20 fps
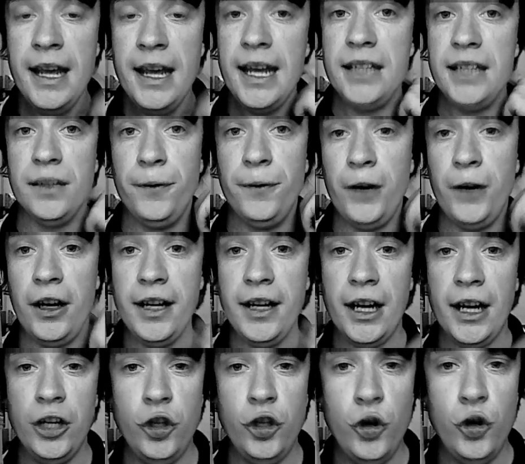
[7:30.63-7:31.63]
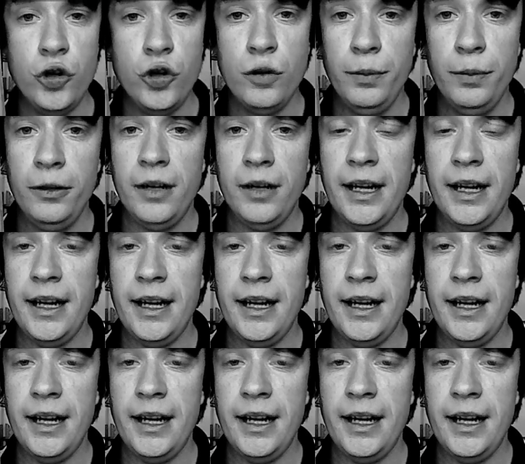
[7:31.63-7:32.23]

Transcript: It's a very unusual